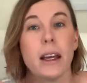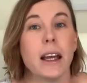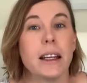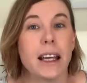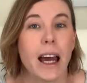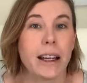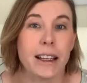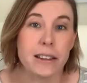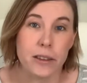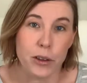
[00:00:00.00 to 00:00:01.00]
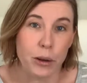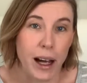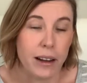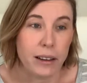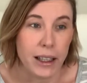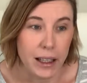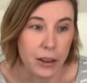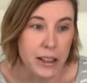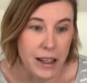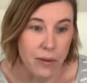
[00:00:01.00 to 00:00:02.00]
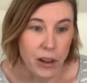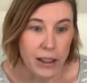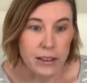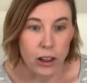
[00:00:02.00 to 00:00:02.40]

And he had an interview out here in Denver.